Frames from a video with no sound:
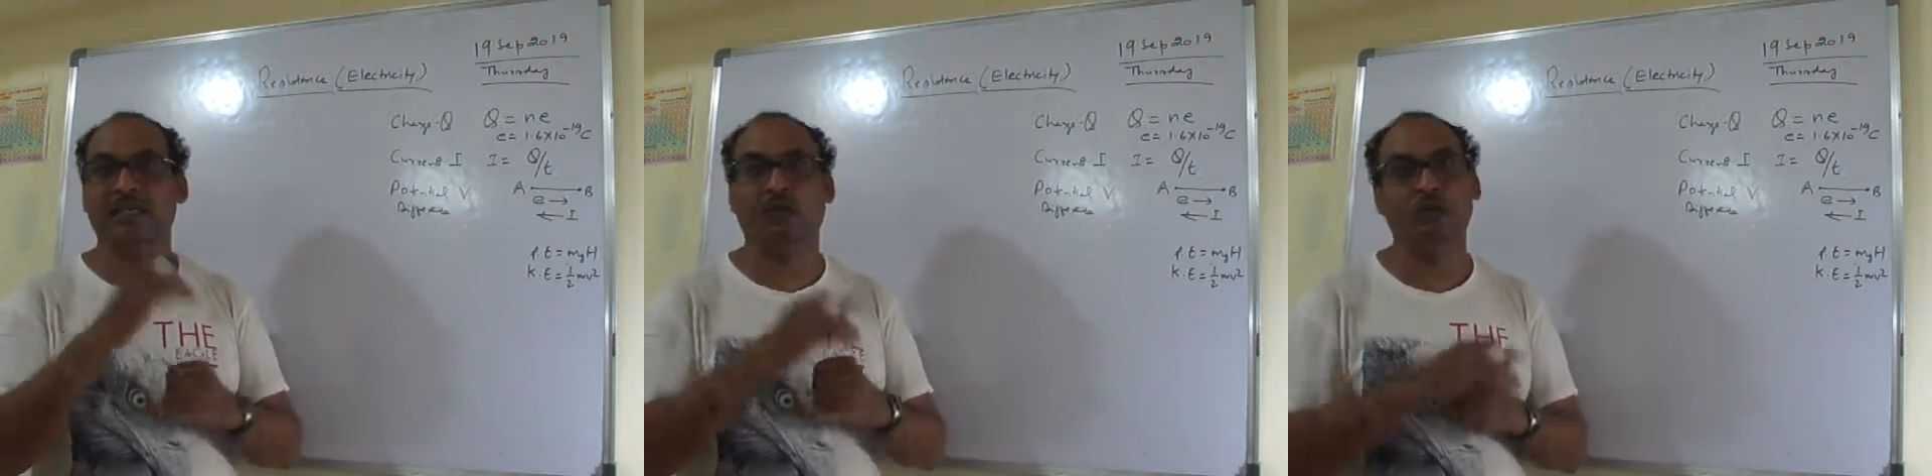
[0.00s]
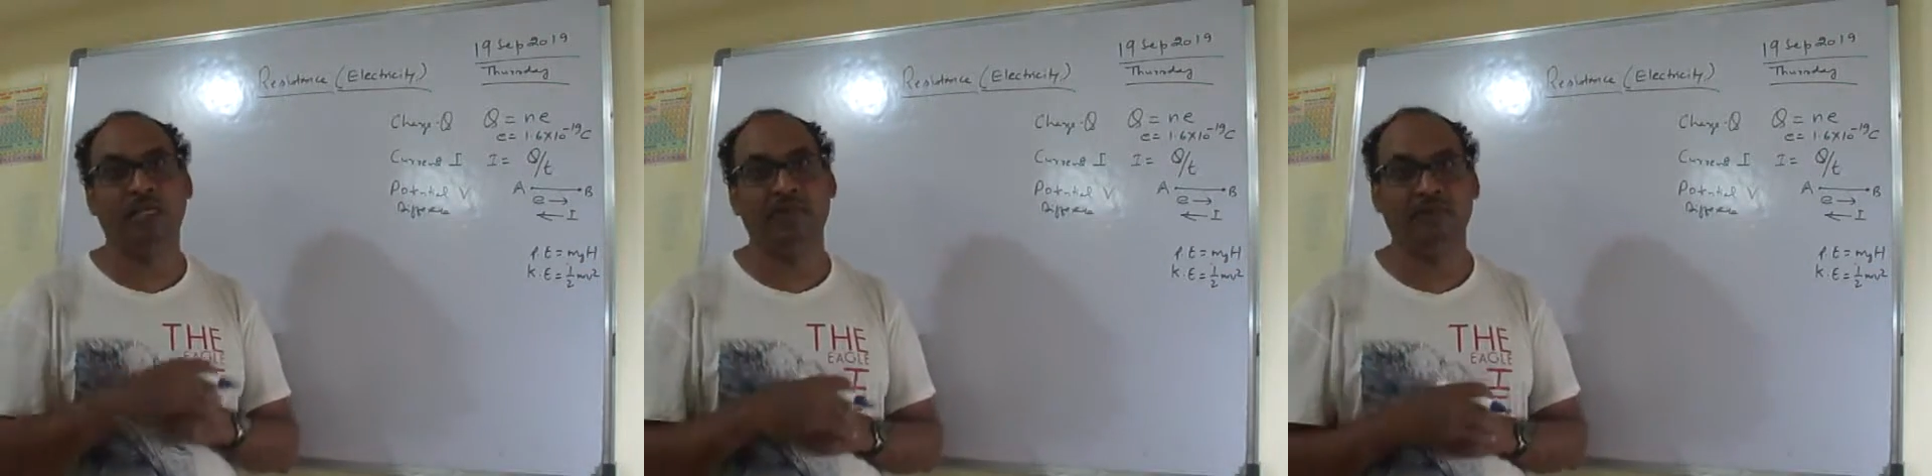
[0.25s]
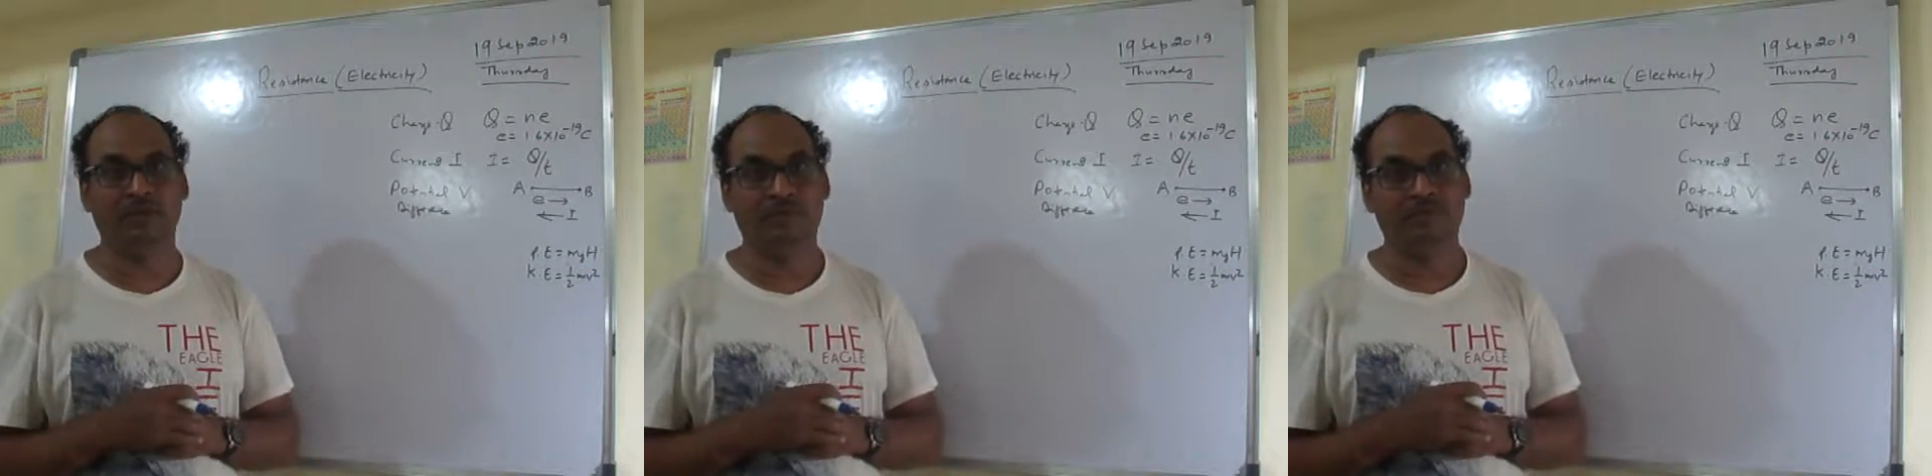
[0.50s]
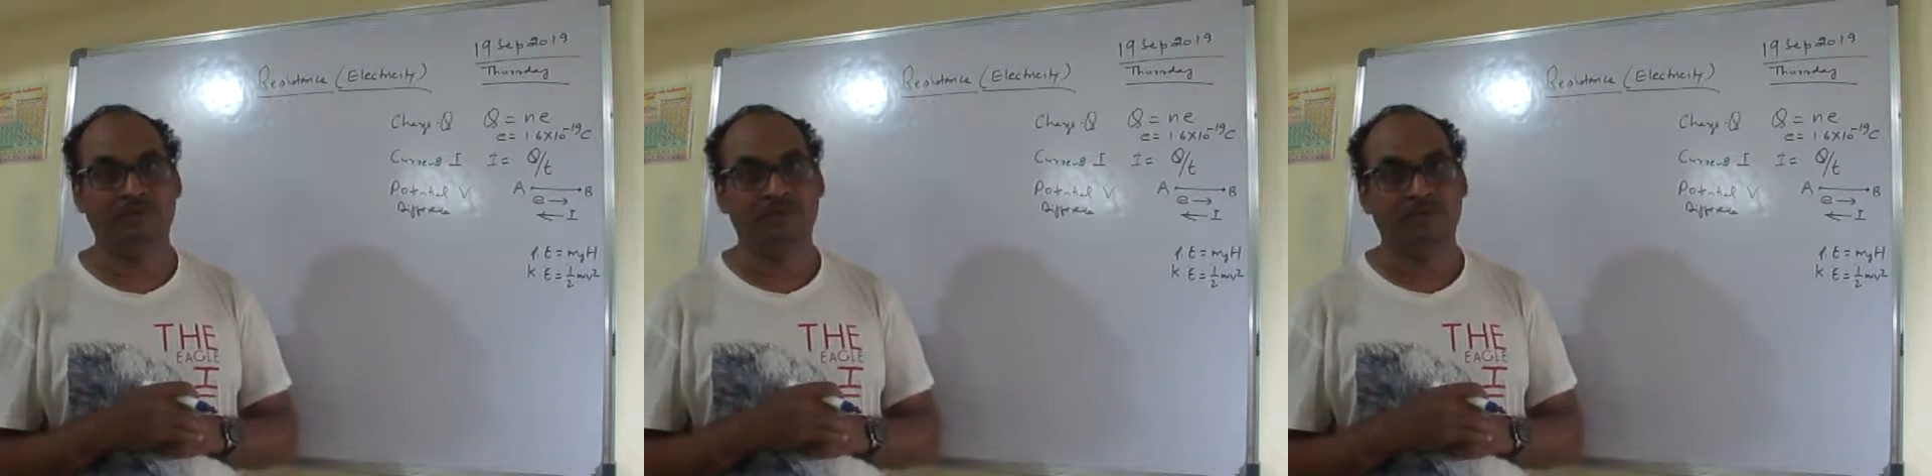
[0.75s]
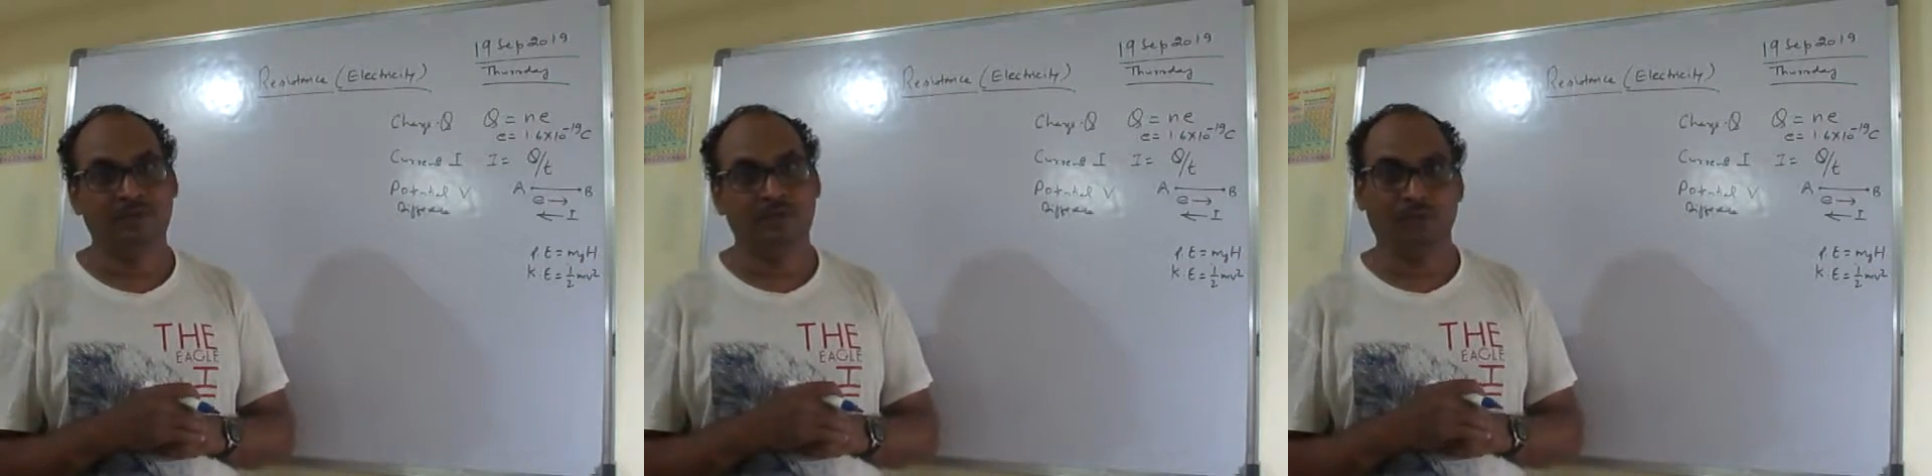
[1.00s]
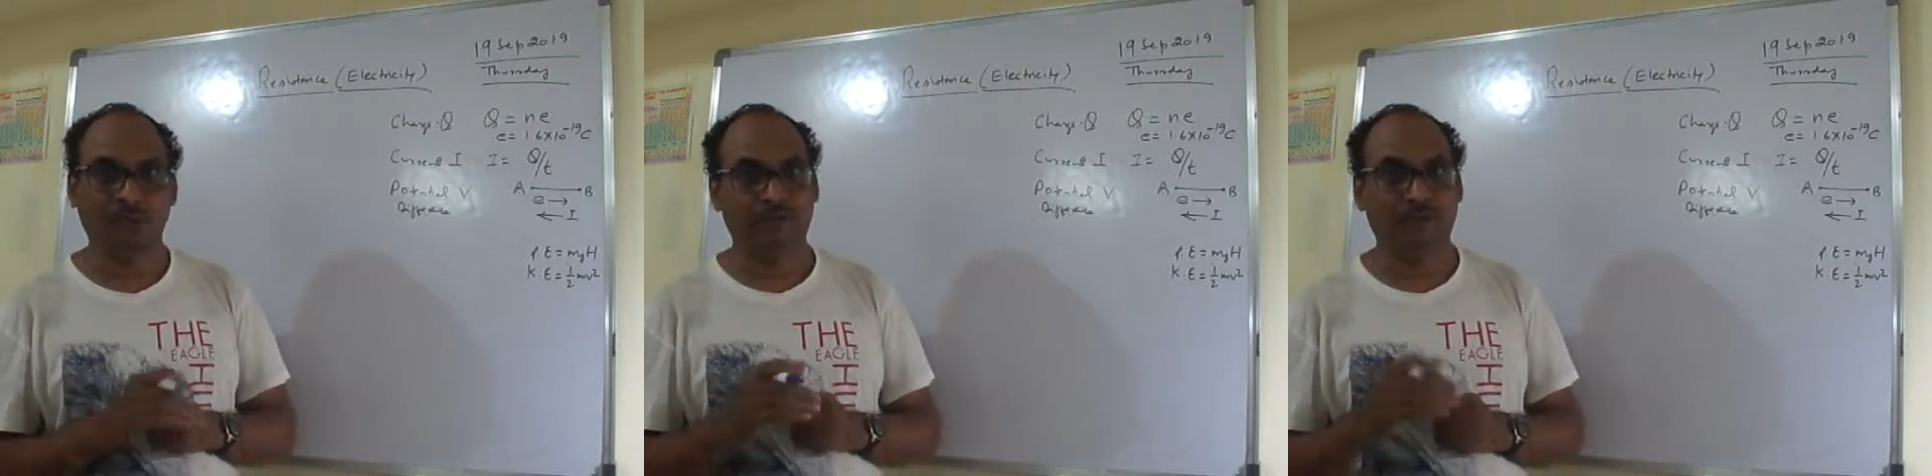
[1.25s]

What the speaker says: ground level. Okay,